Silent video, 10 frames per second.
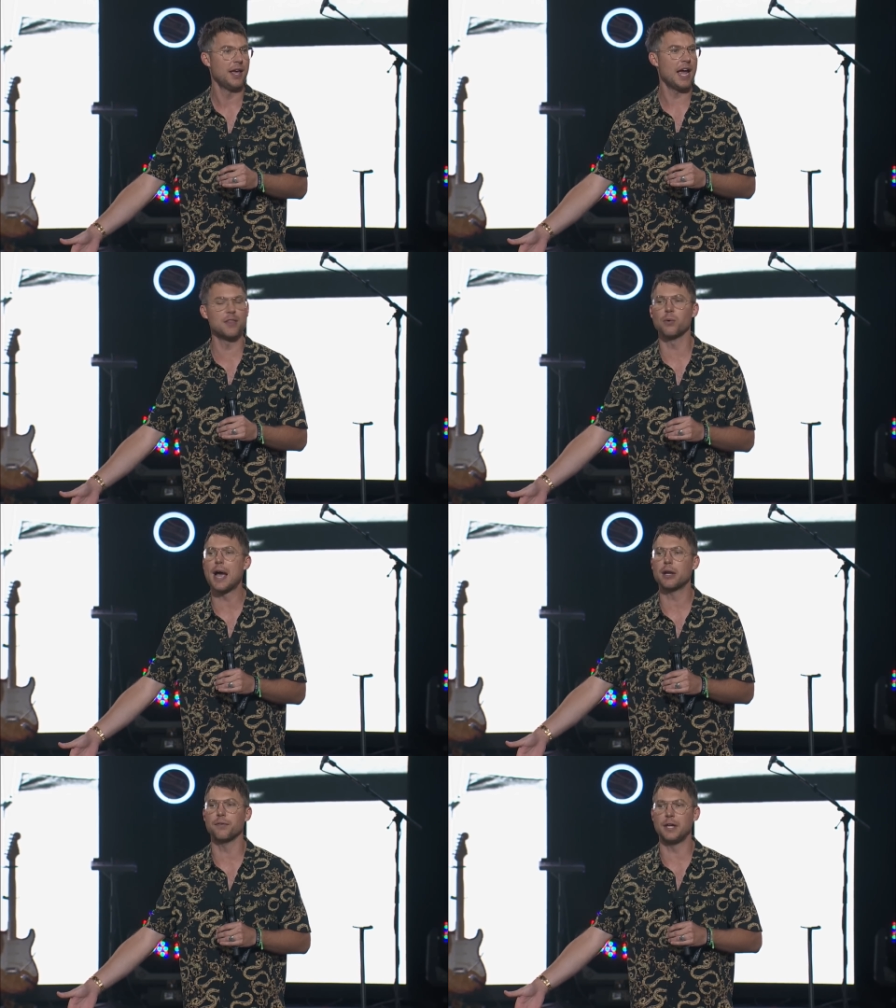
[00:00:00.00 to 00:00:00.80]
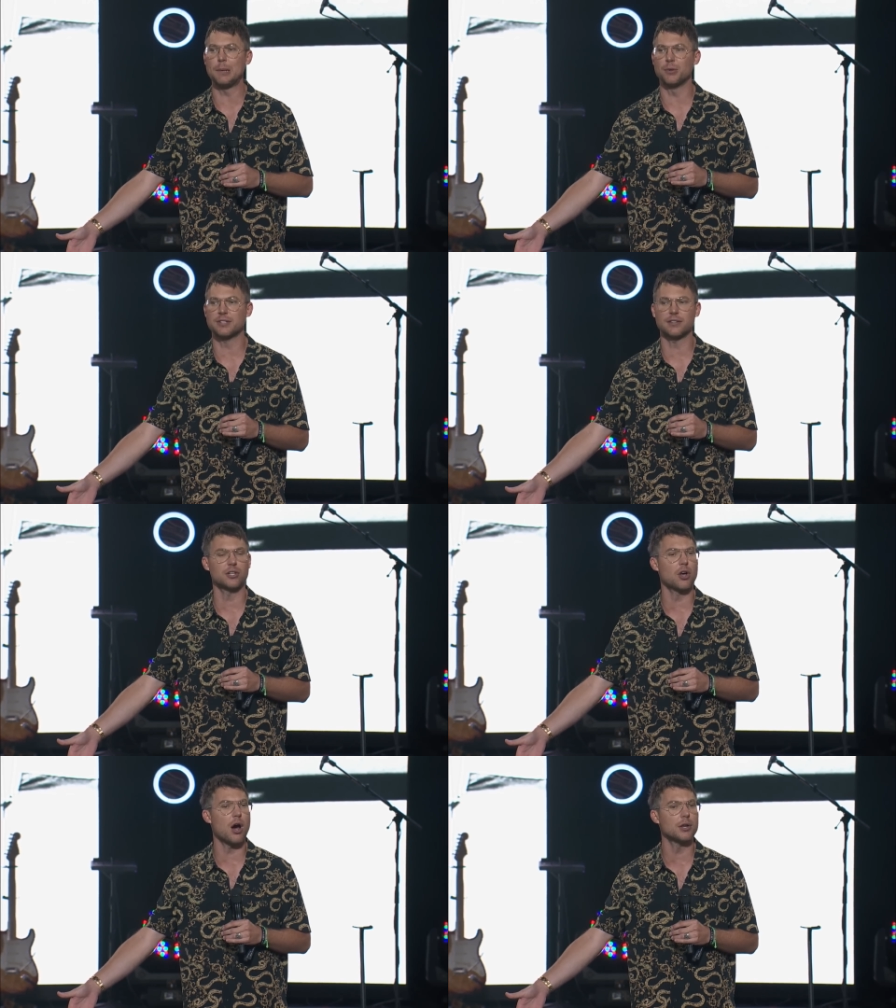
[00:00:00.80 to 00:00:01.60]
And the writer of Hebrews has
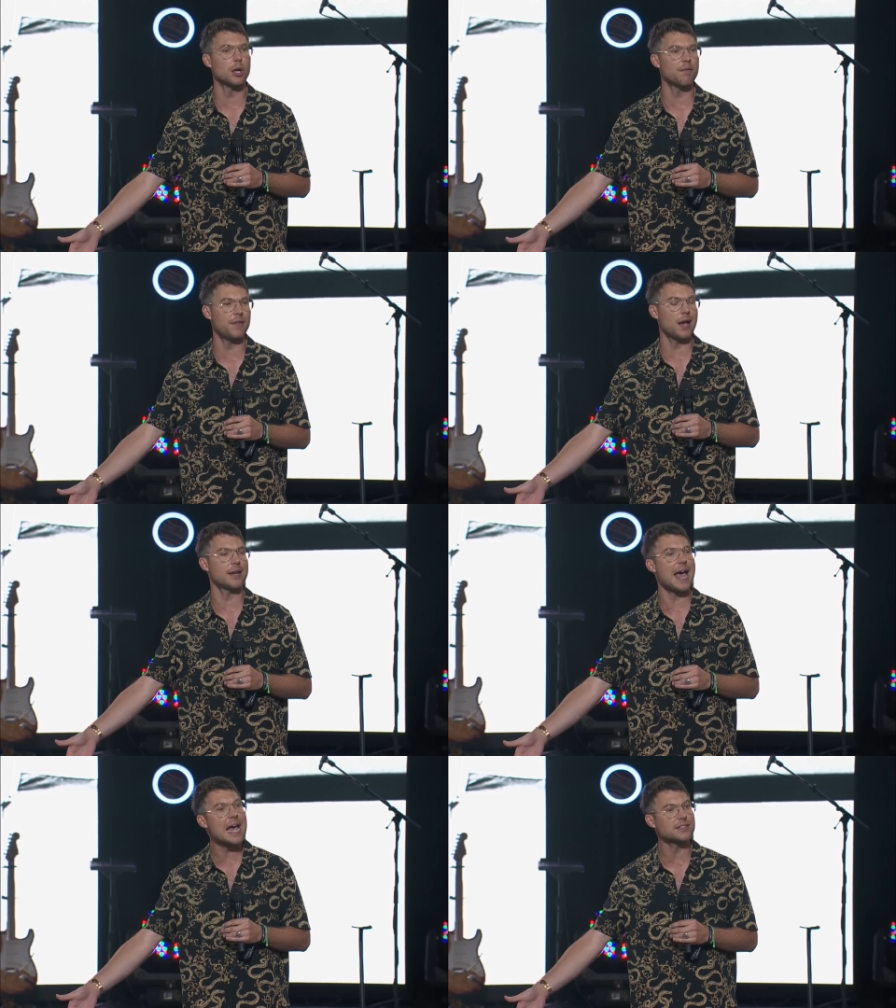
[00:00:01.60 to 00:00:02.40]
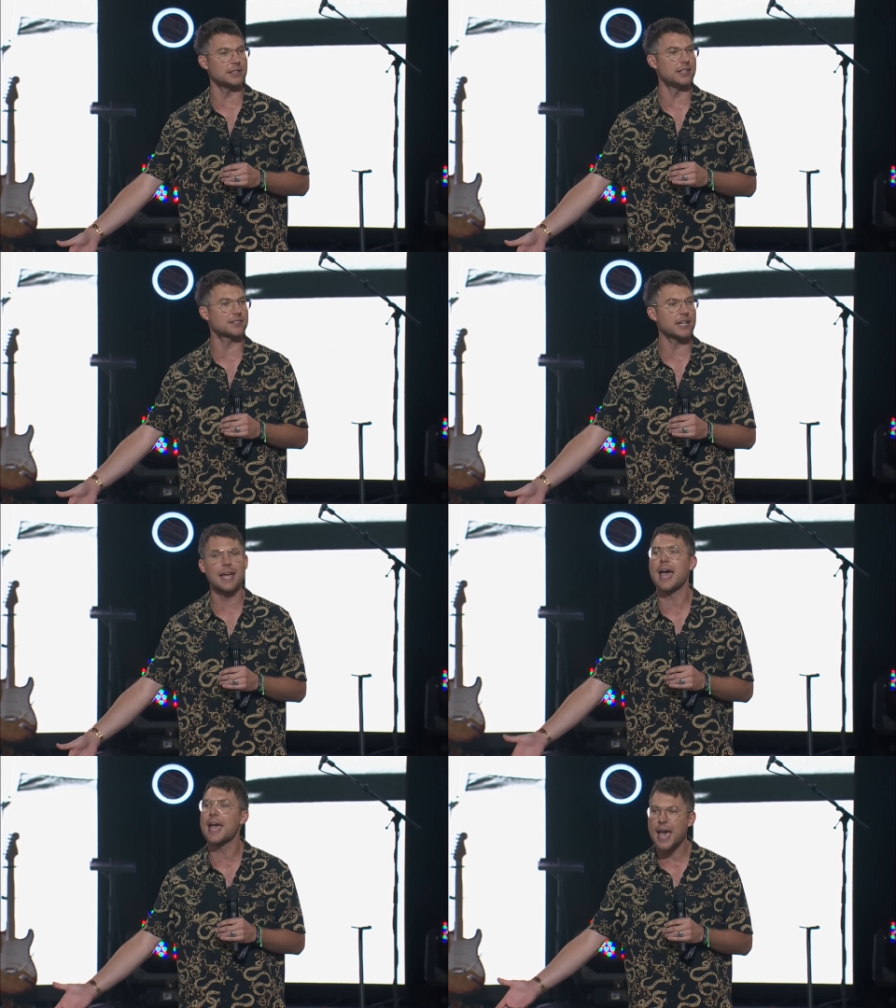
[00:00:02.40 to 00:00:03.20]
the gall, nerve, and the audacity to
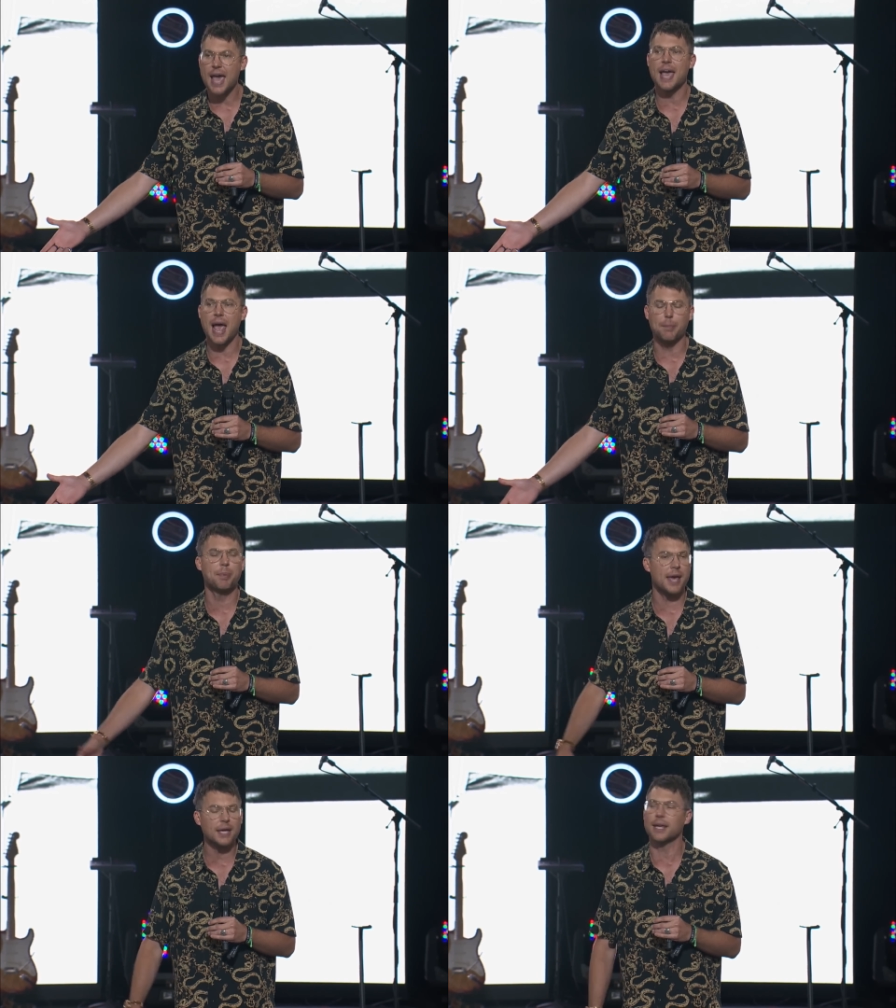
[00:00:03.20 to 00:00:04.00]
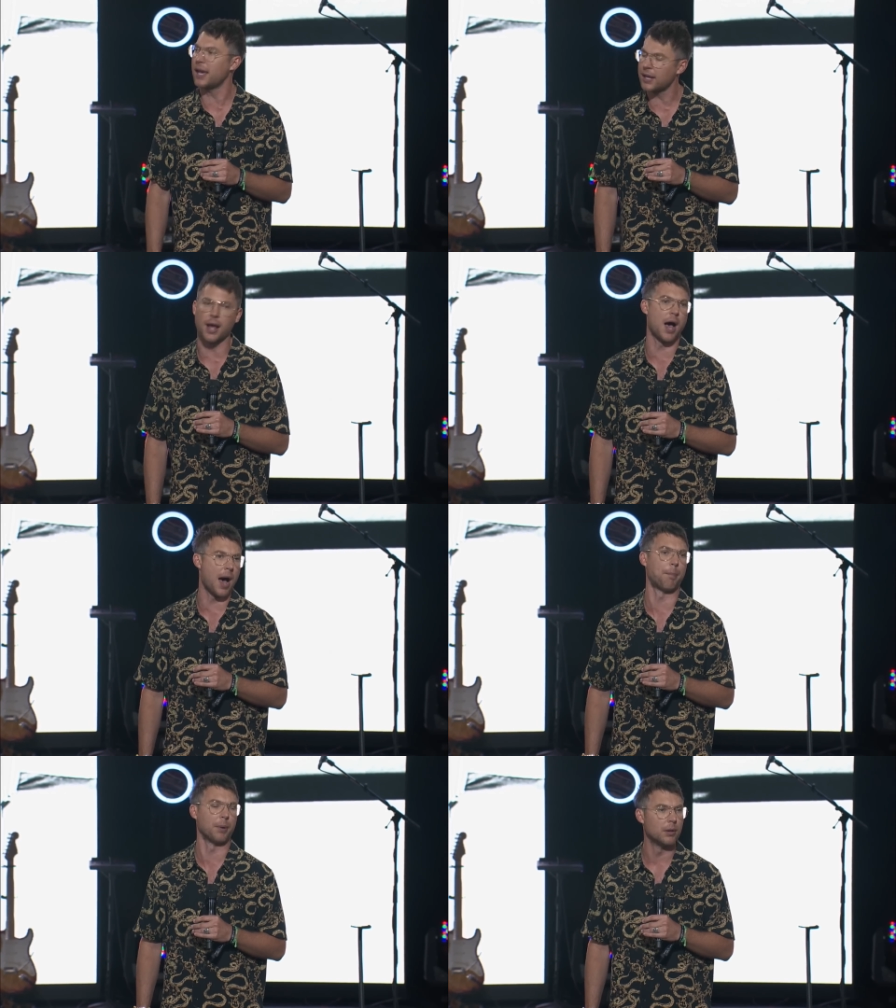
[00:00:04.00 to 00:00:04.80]
say, hey, hey, hey, pick it
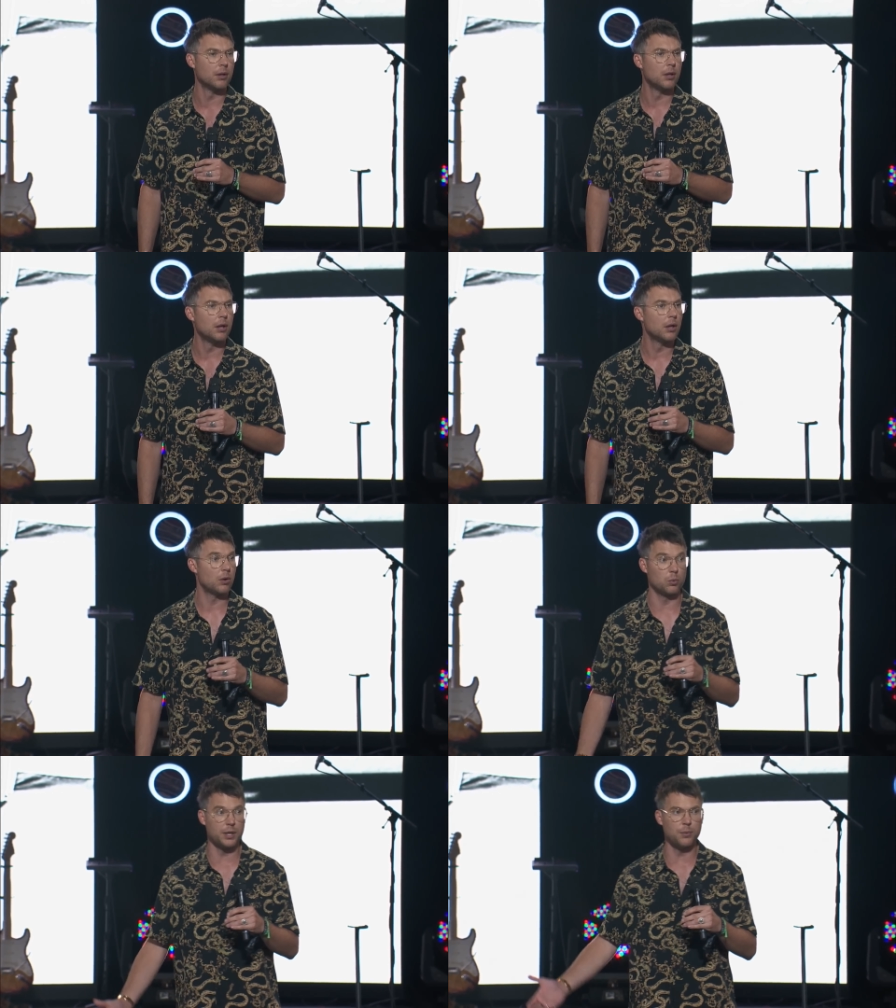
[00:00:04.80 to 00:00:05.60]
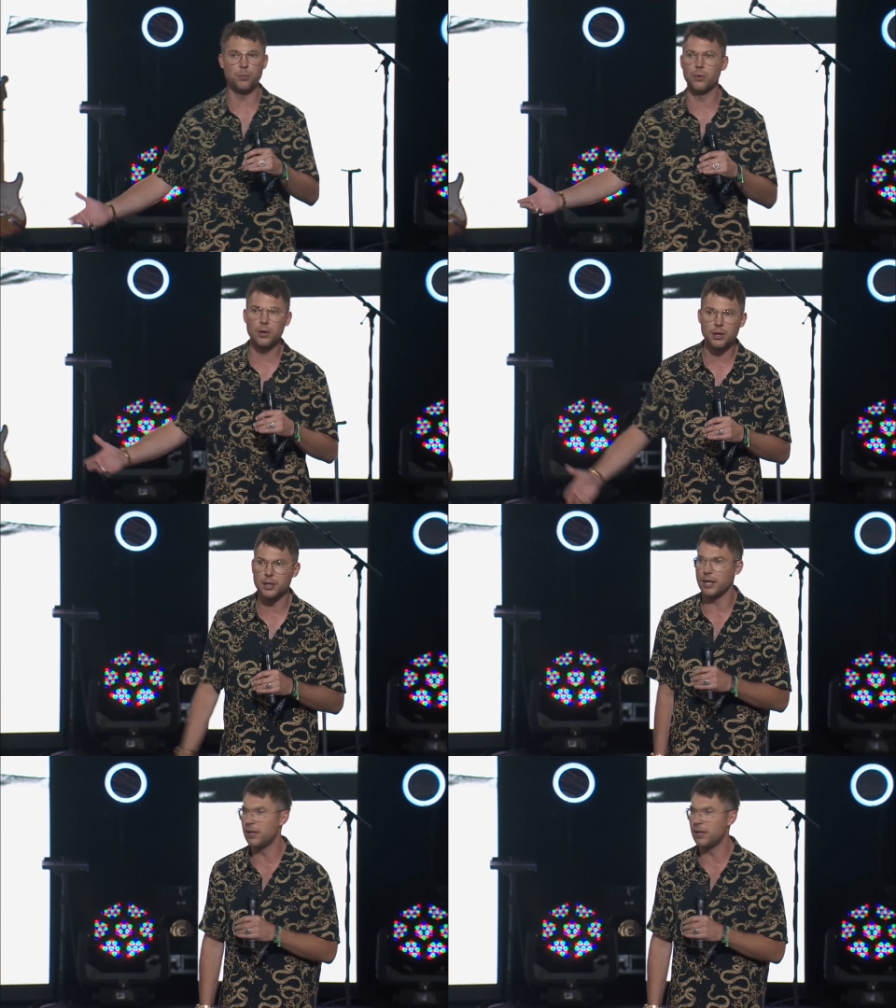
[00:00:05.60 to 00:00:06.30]
up. We would